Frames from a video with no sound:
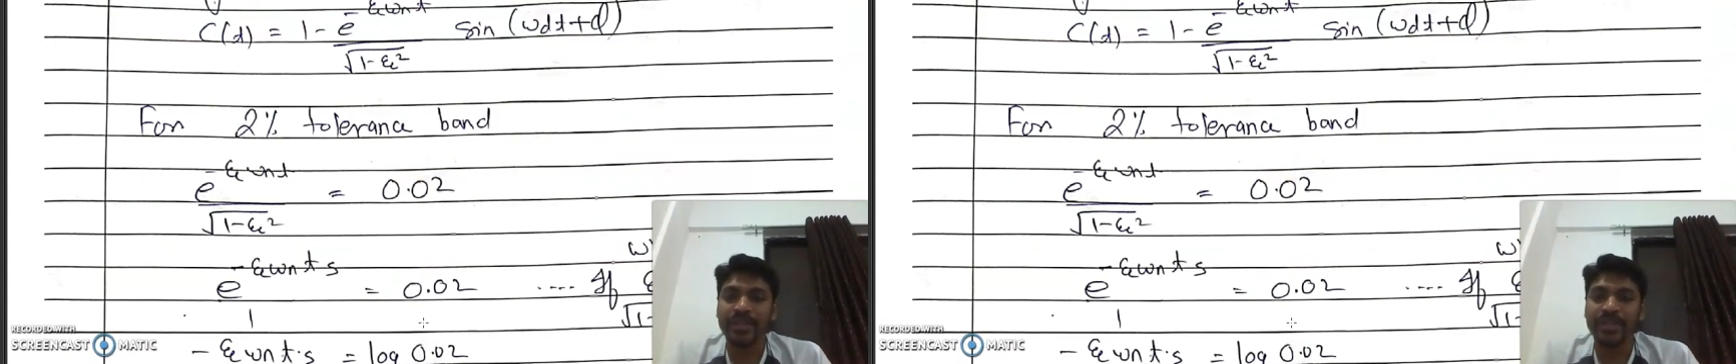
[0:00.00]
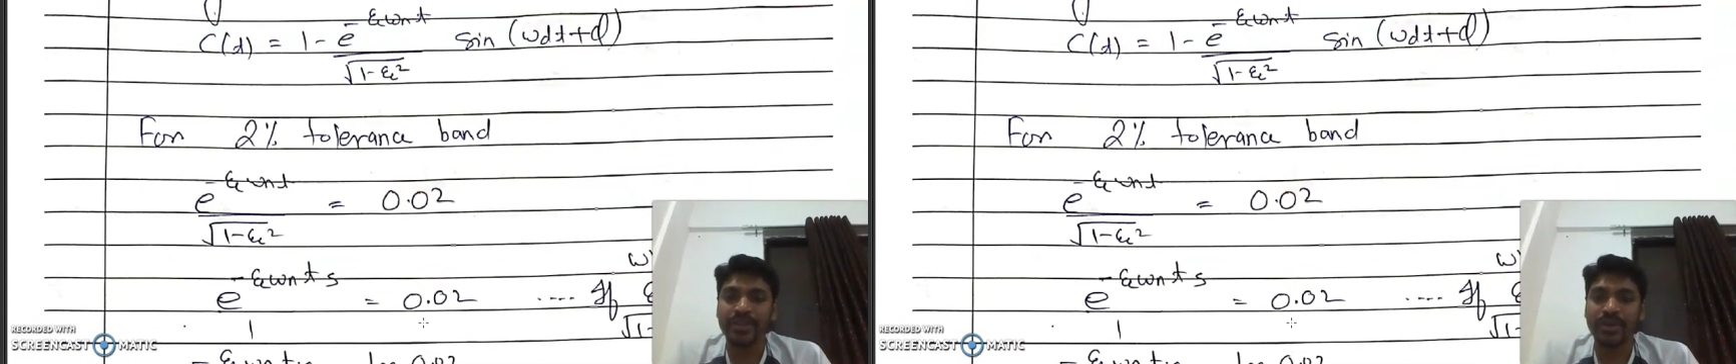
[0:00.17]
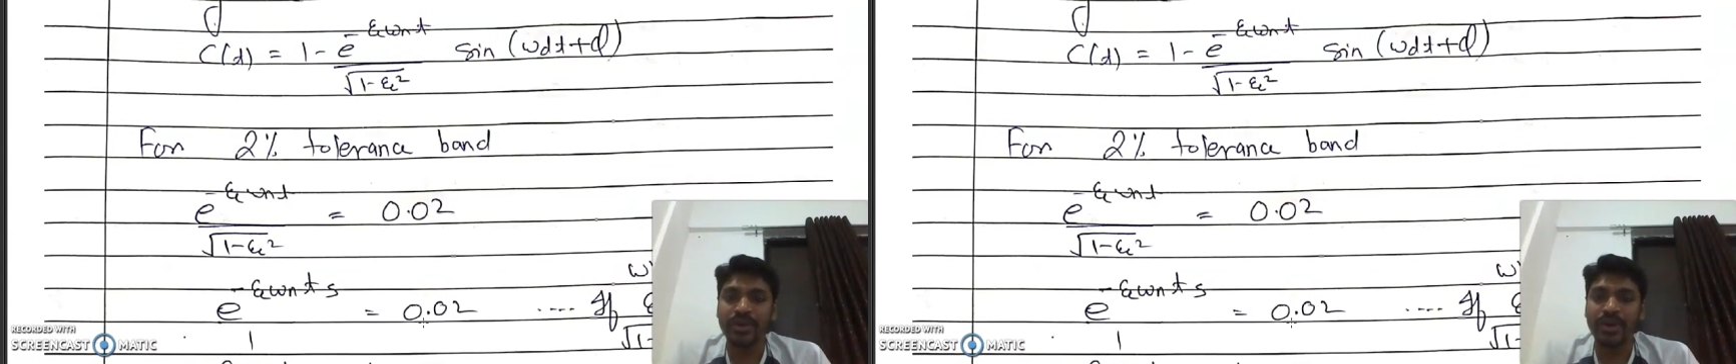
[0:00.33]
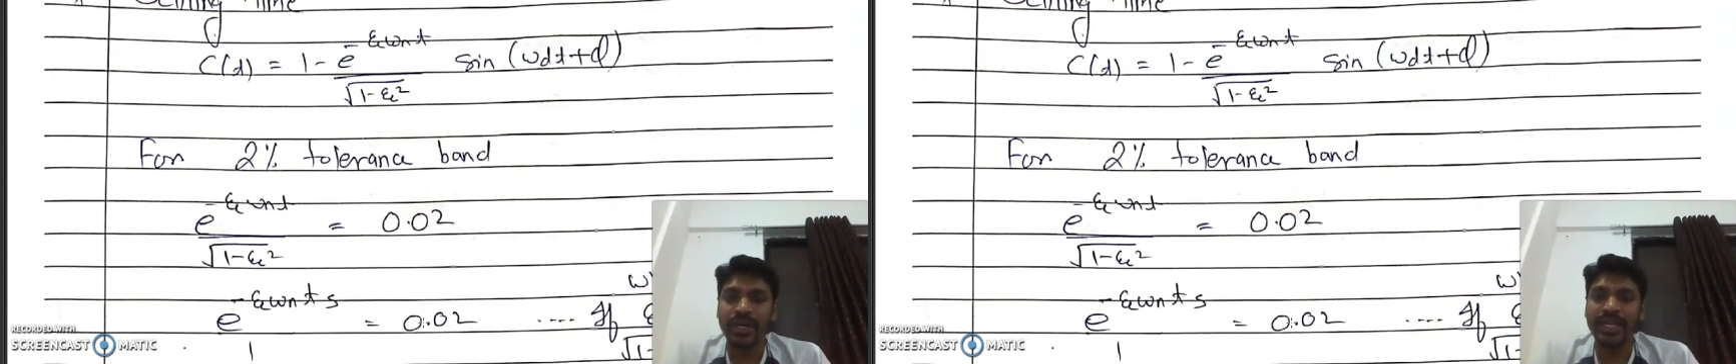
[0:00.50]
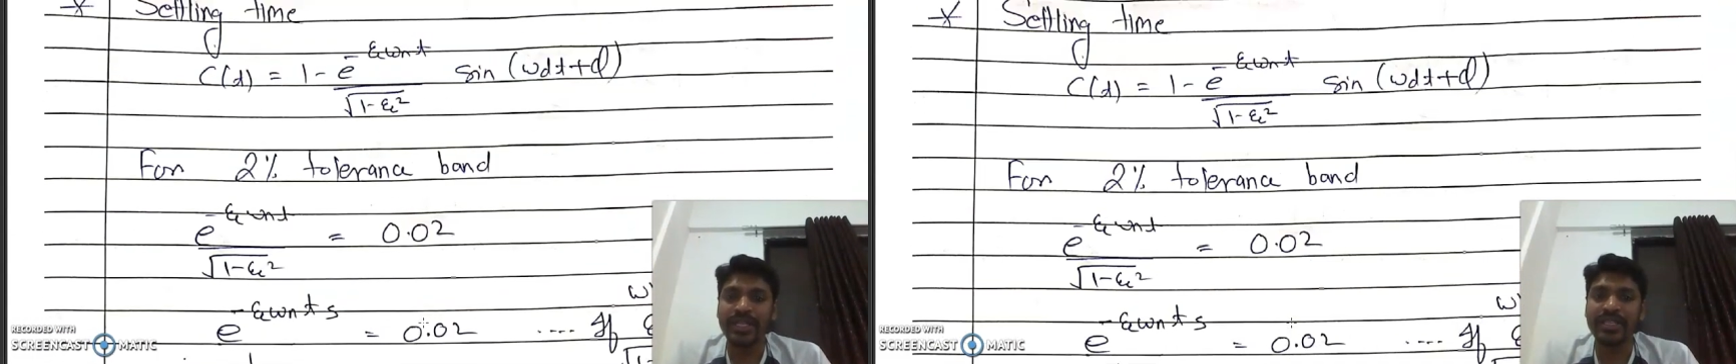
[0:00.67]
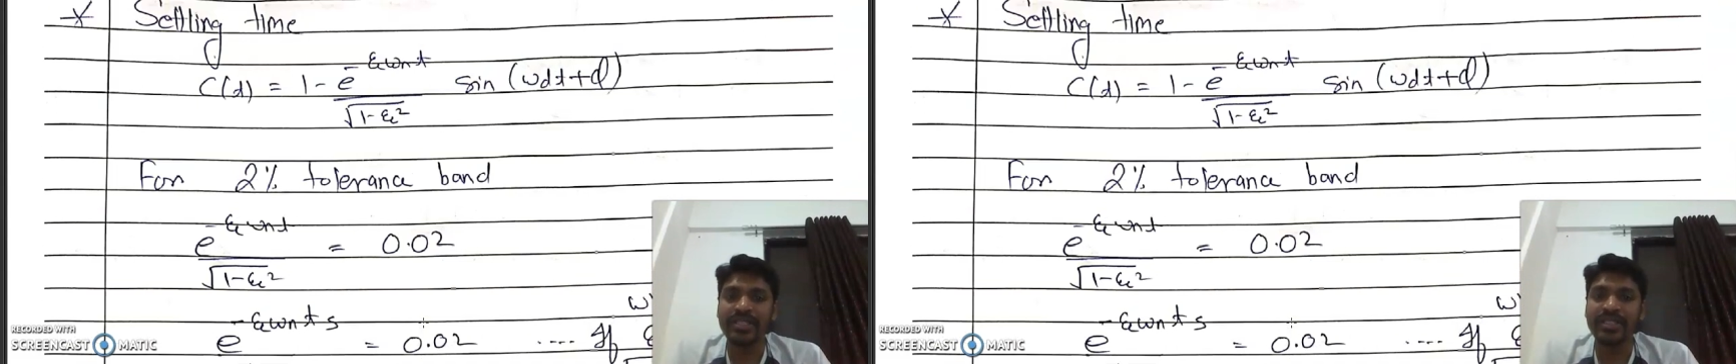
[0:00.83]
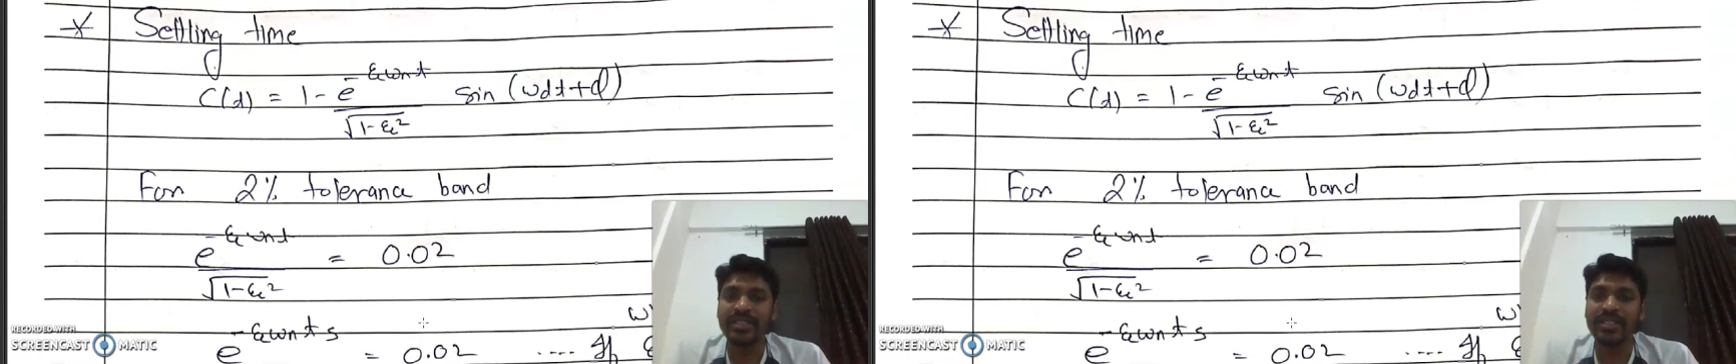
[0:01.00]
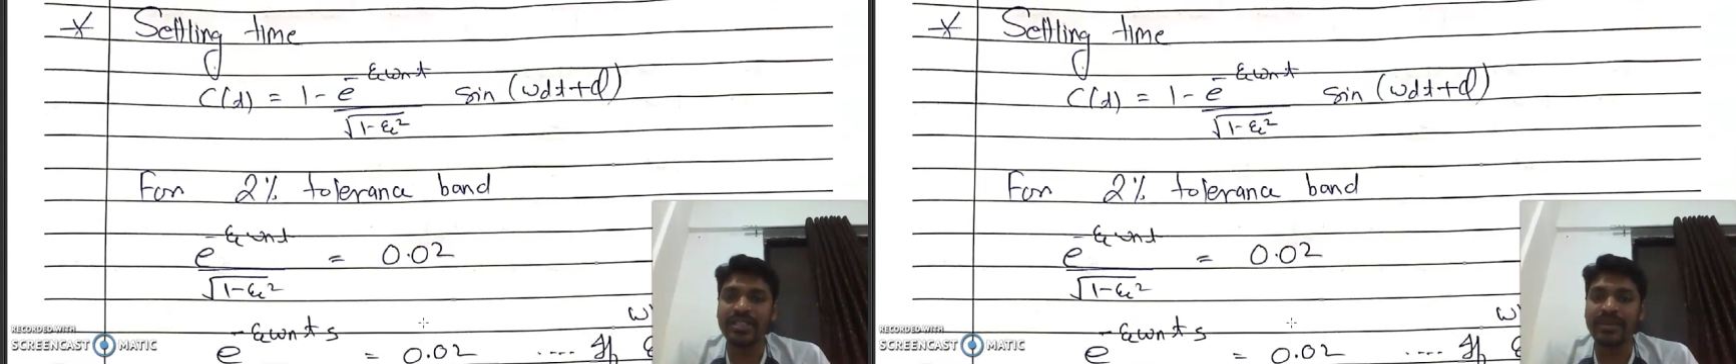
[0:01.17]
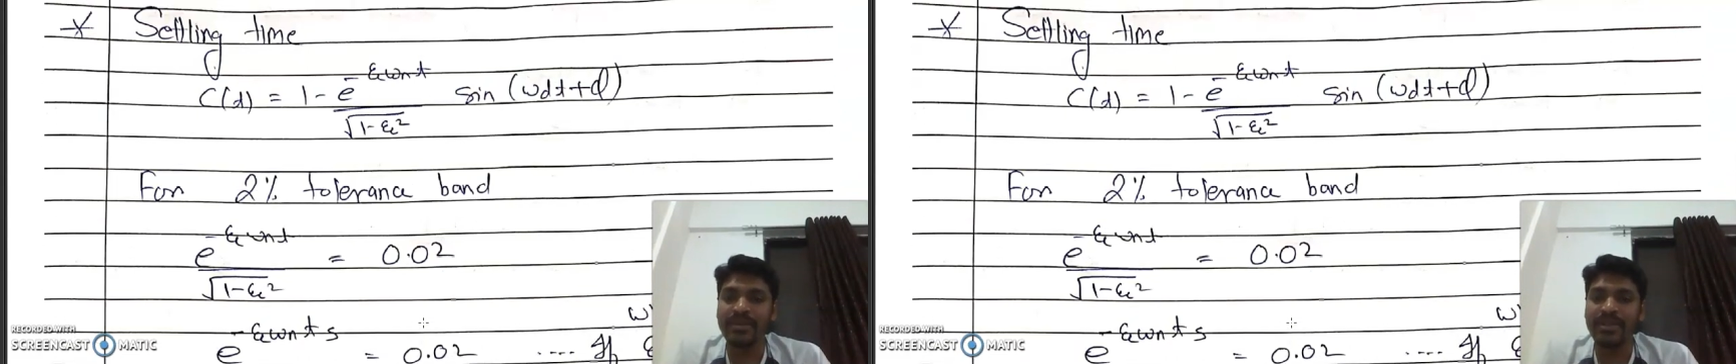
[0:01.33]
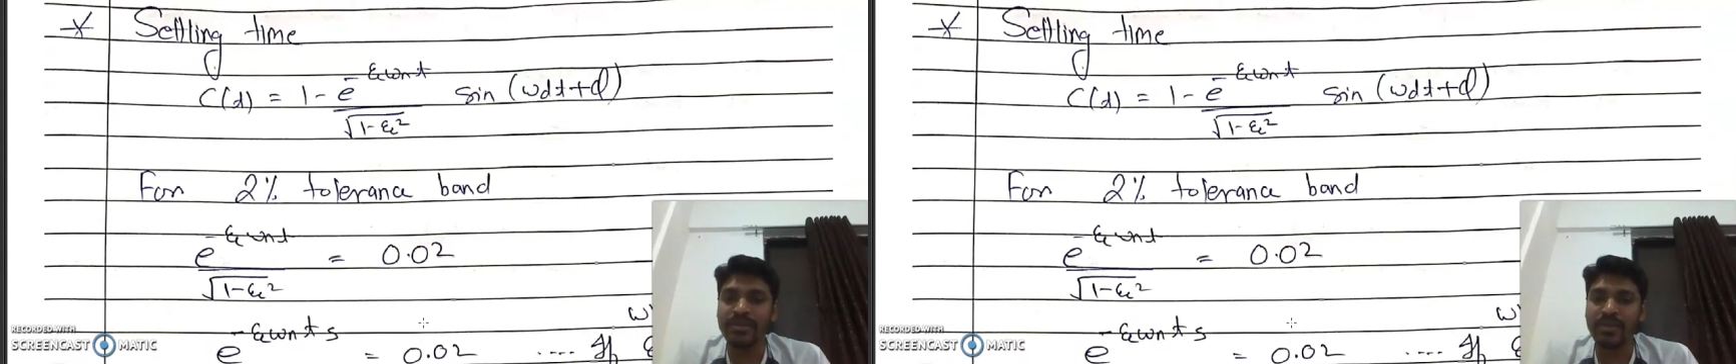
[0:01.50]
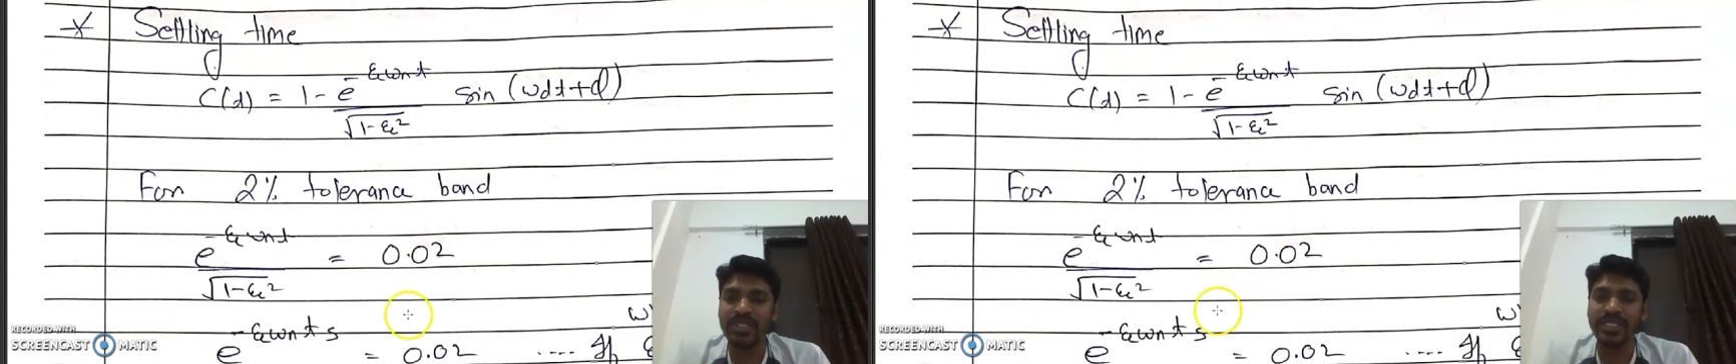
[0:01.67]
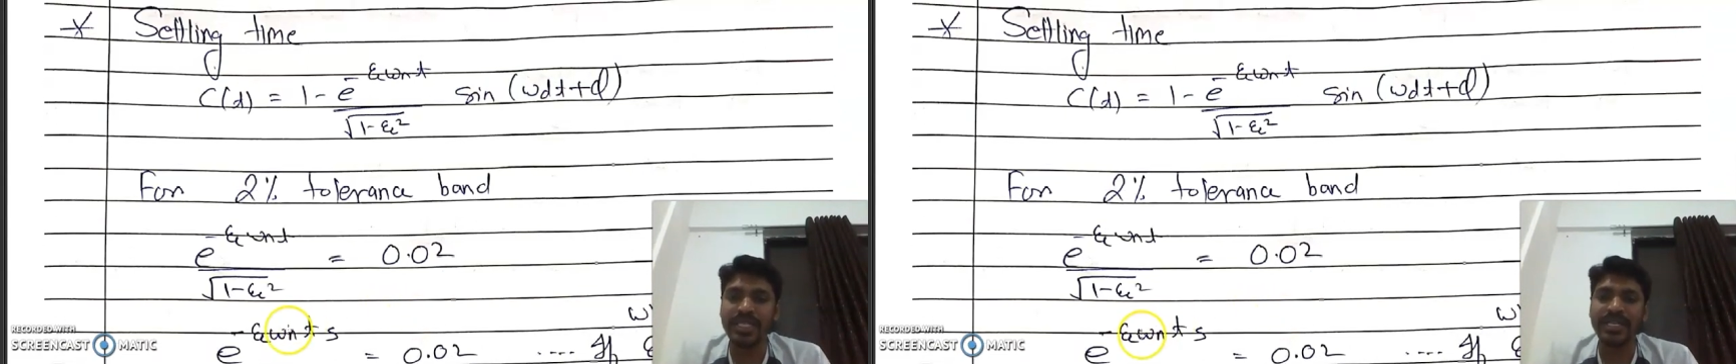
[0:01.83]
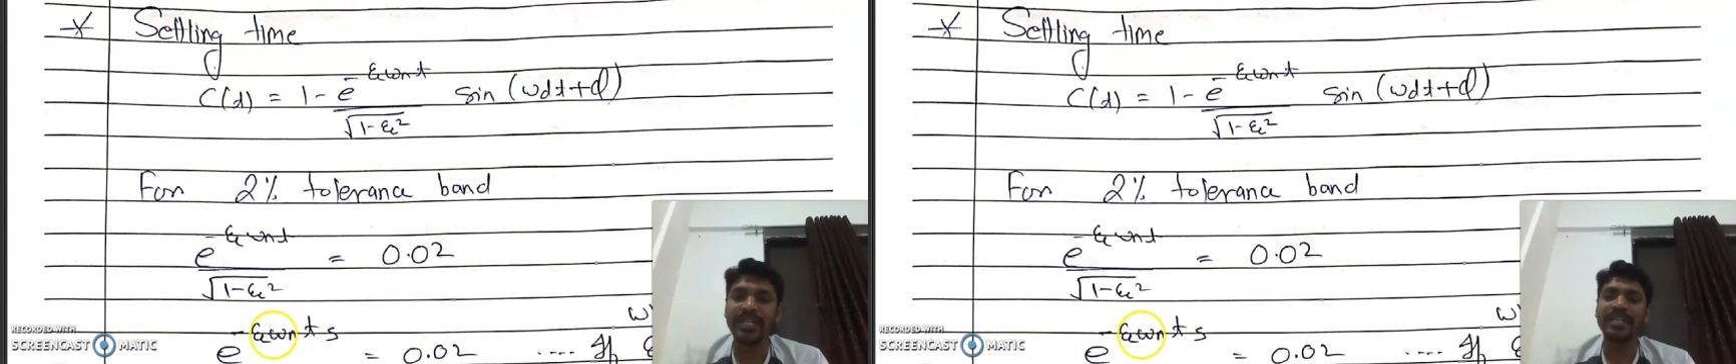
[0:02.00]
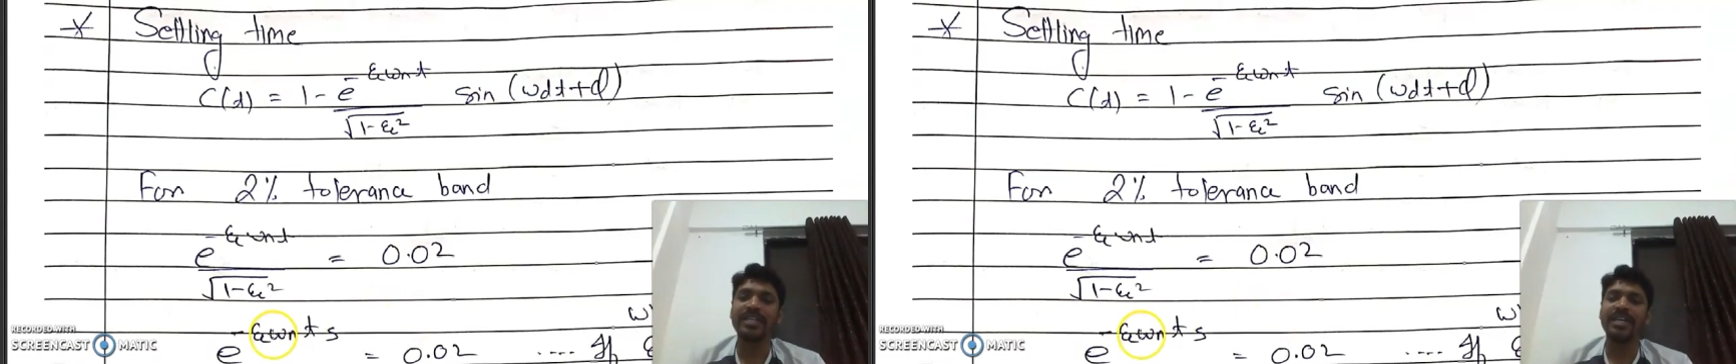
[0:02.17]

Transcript: So again this is the same response. Settling